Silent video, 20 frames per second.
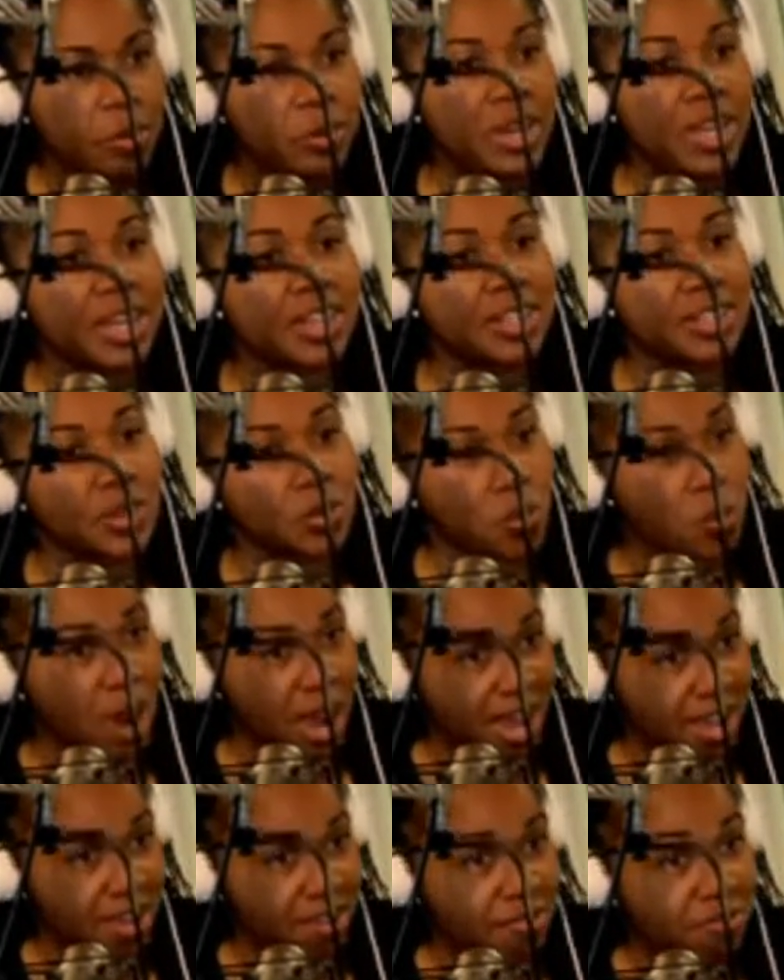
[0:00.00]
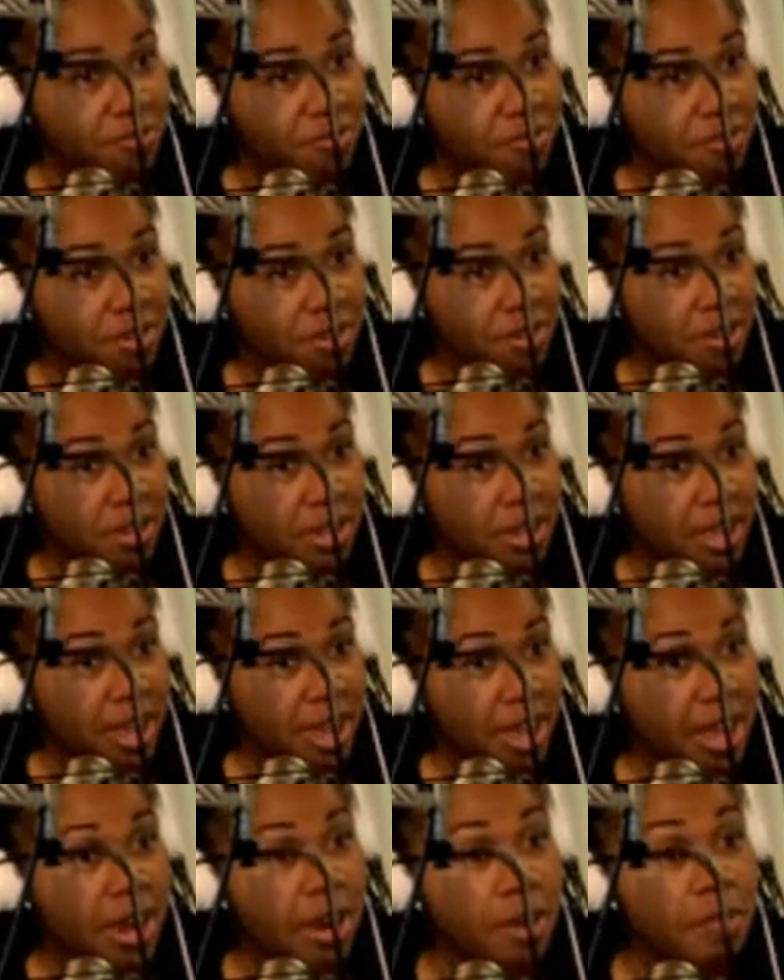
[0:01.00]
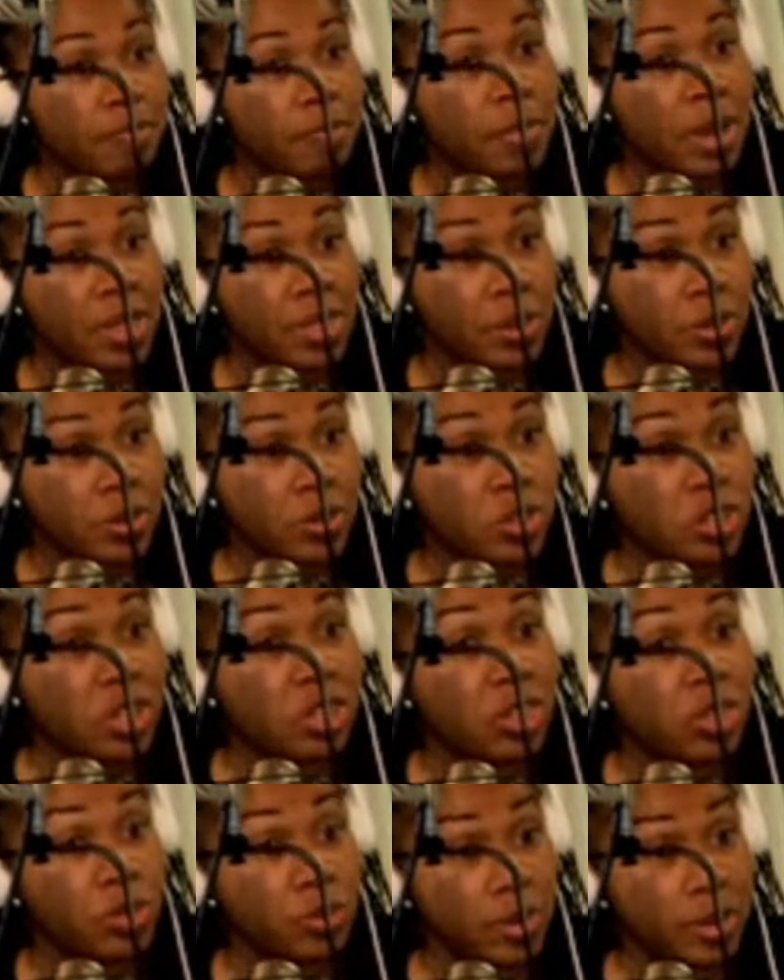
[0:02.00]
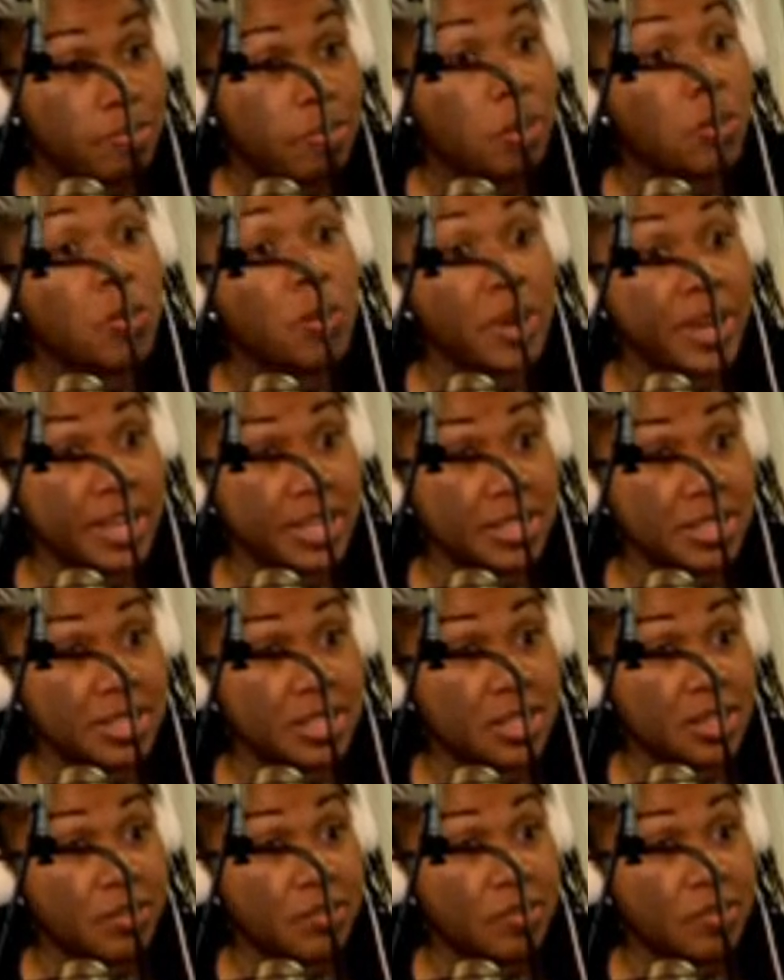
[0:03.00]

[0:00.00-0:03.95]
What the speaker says: Monique is a wife and a mother to 3 boys.